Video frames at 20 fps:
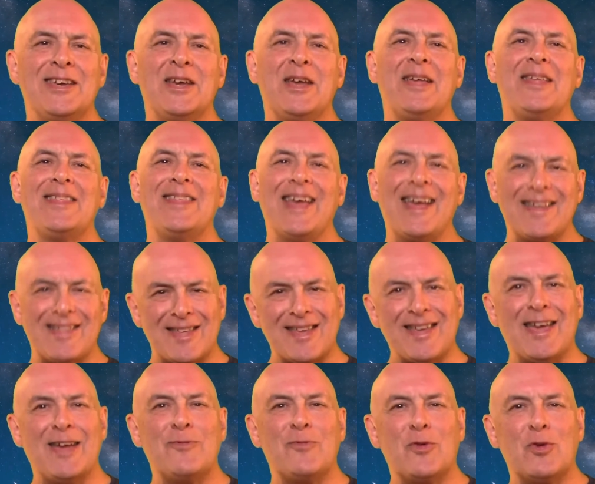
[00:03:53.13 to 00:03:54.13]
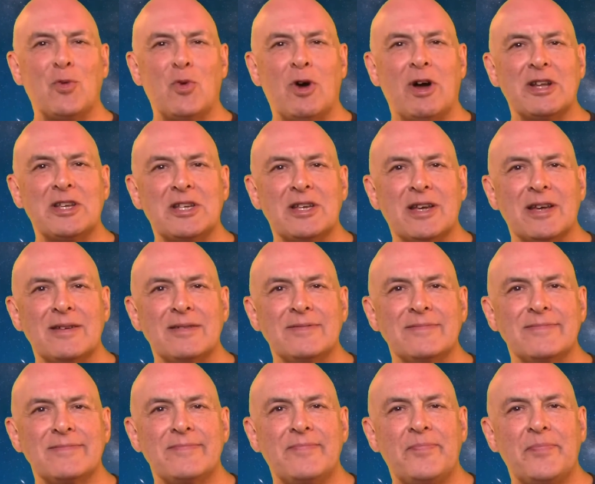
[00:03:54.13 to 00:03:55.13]
Thanks again for watching.
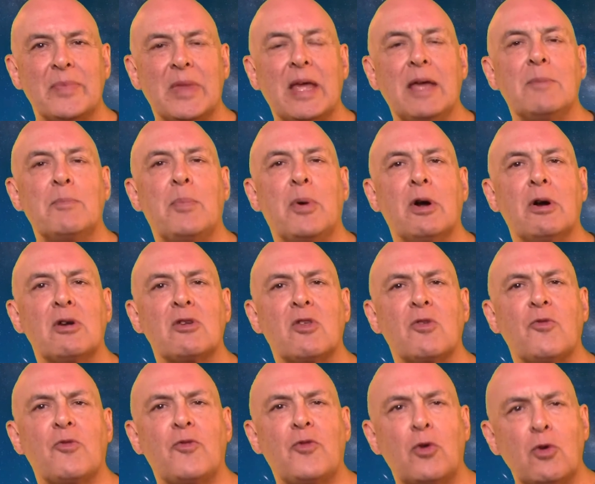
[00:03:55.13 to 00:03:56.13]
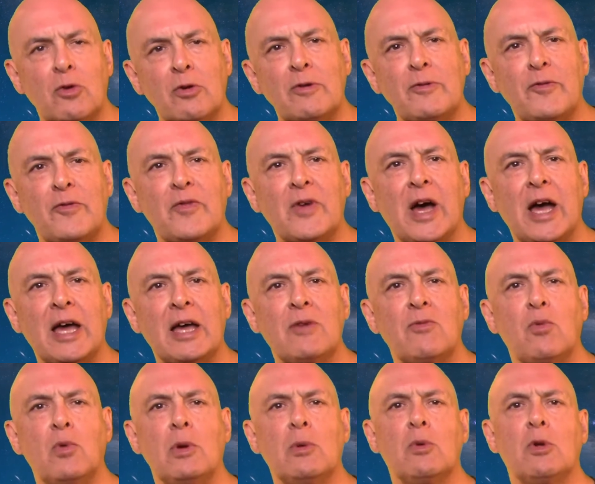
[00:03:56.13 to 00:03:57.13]
In parts 4 and
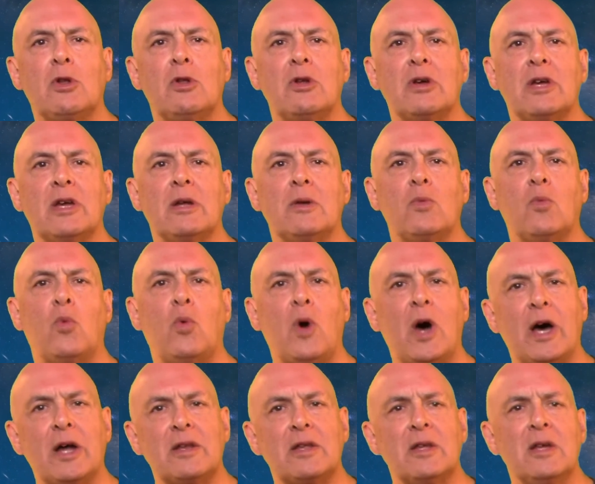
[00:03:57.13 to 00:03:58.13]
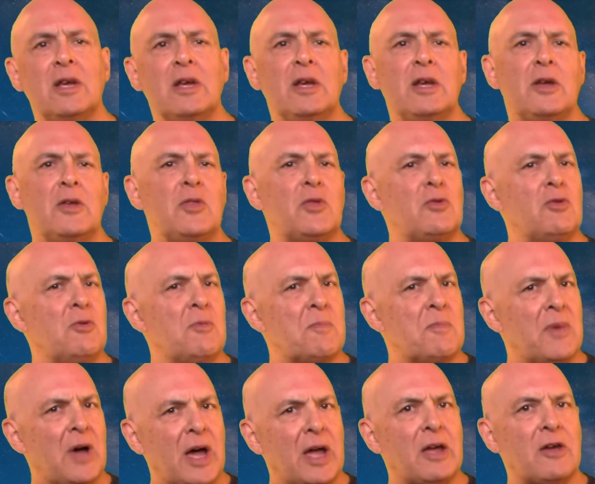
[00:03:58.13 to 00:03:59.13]
5, we will look at what, through
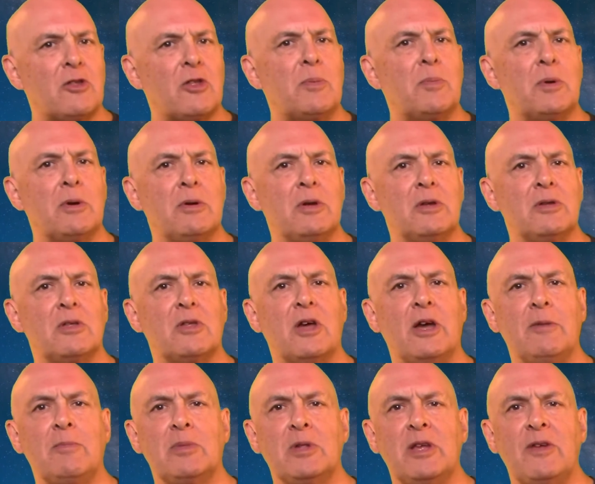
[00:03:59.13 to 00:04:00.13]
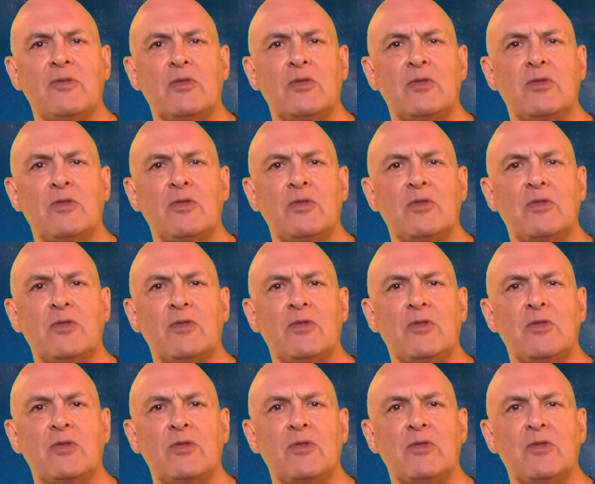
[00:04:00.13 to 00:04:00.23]
my experience, I believe